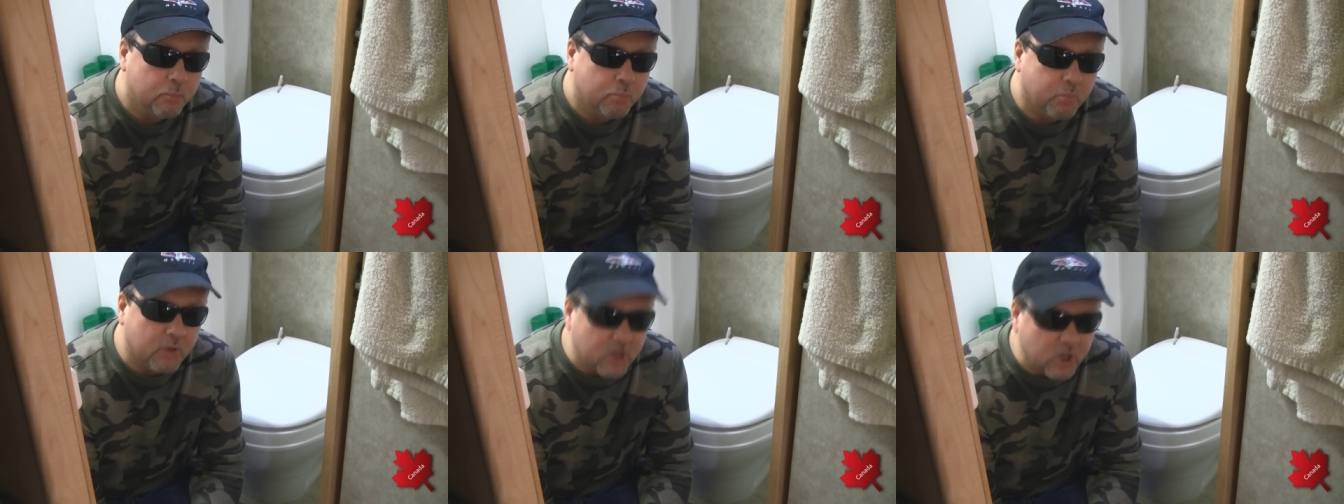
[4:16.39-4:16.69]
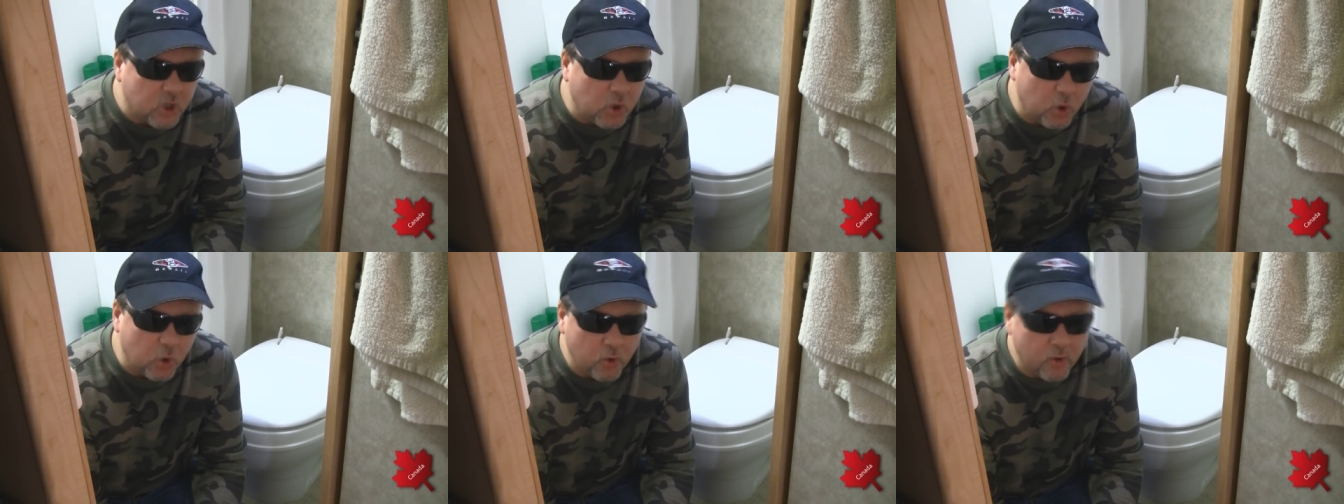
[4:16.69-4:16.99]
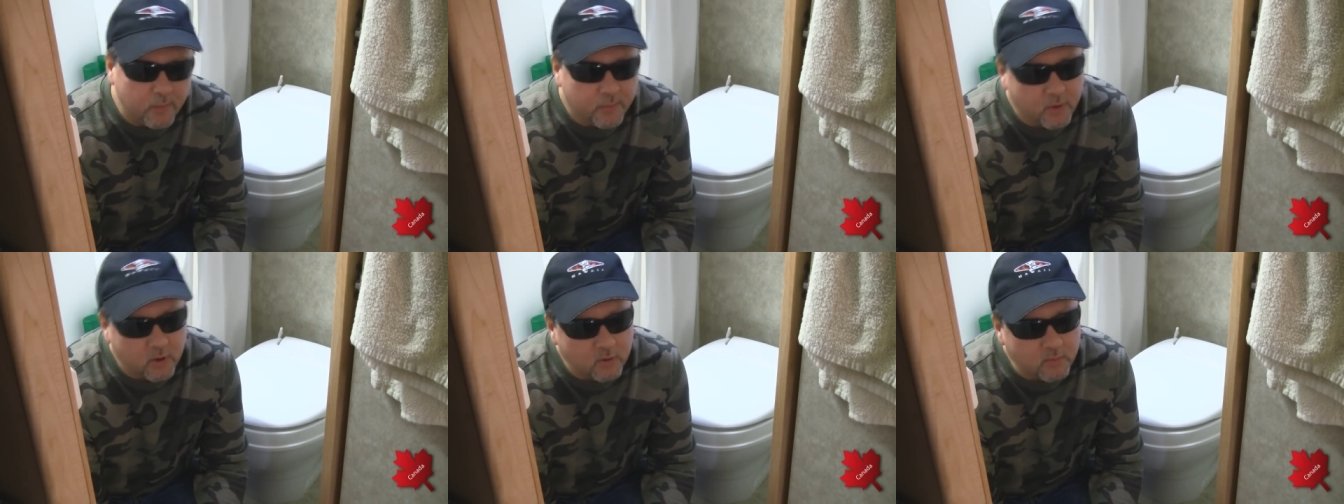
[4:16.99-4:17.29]

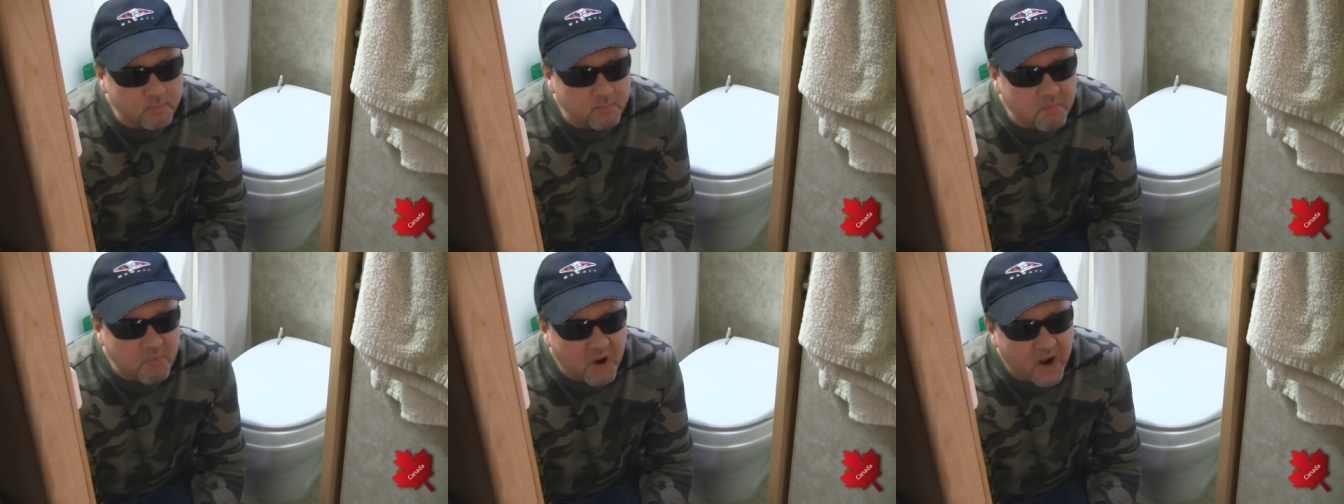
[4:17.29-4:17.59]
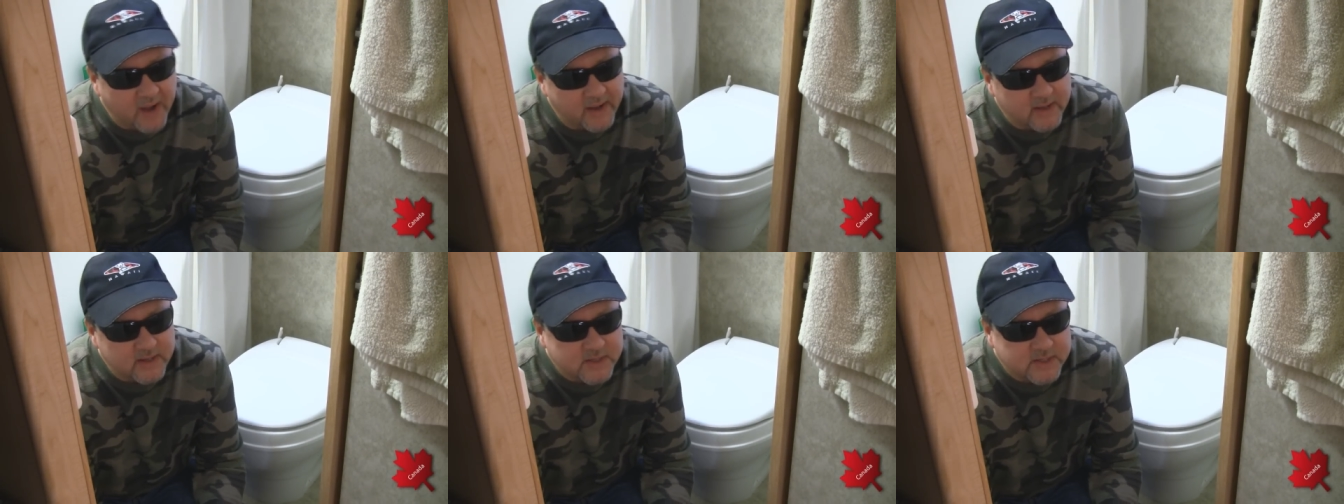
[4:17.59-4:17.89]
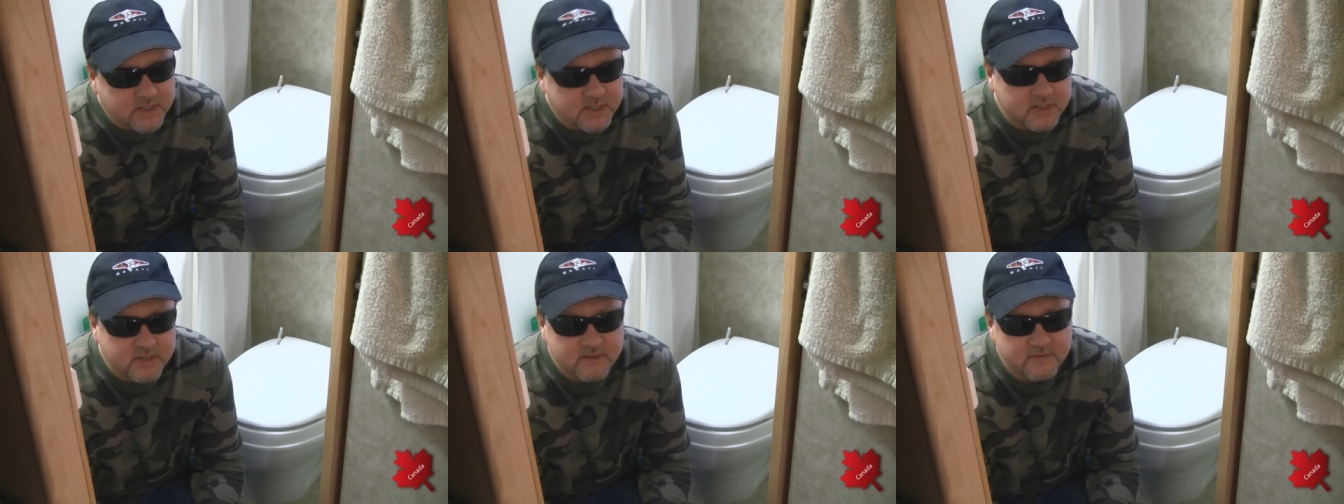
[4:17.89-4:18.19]
below about
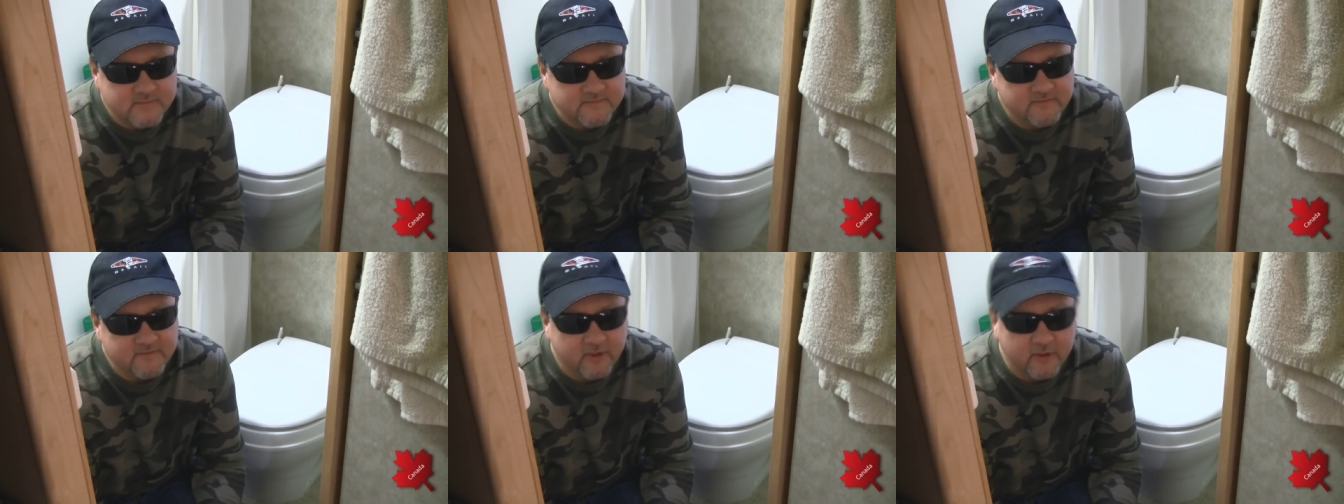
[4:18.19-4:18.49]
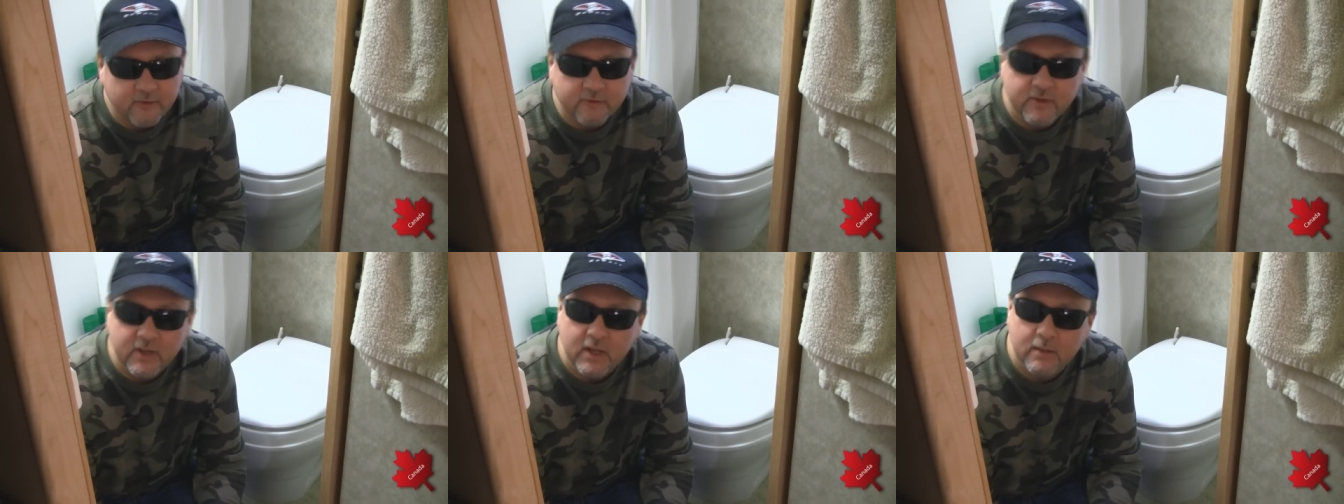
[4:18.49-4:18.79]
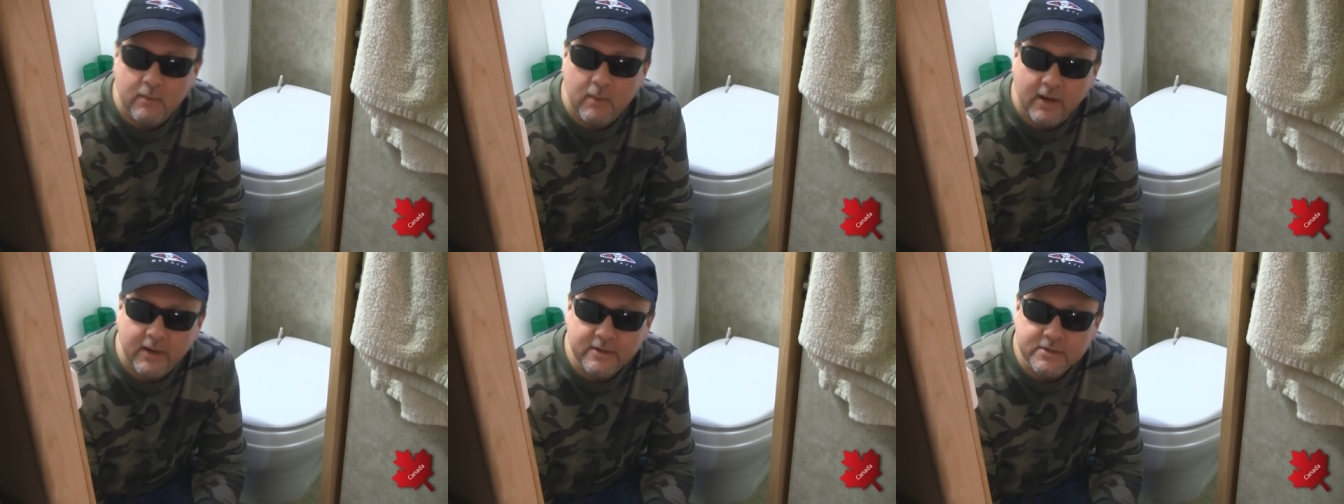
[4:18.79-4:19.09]

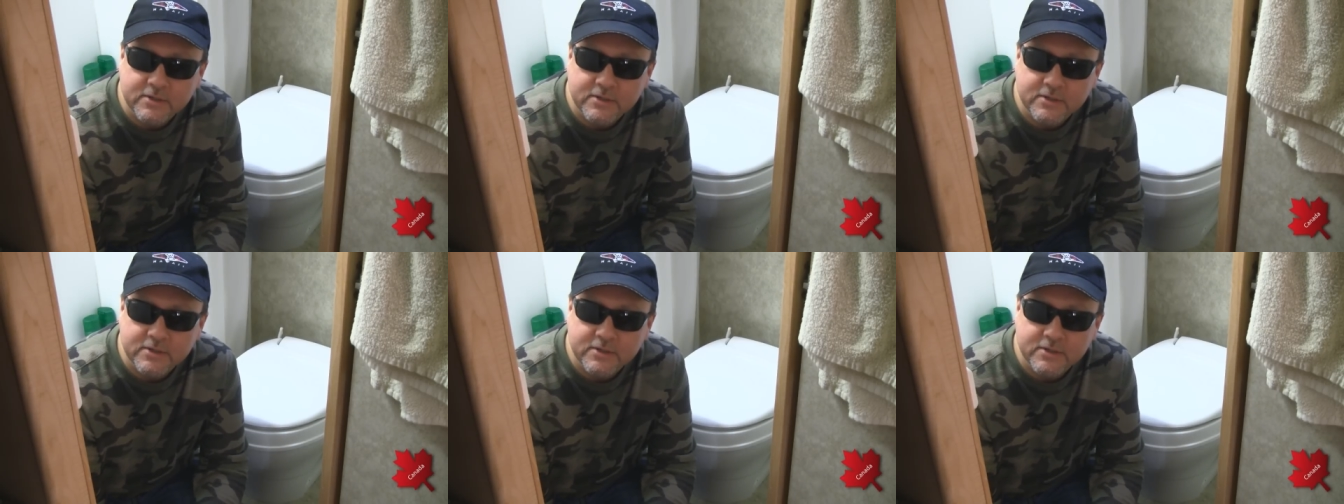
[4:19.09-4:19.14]
-15,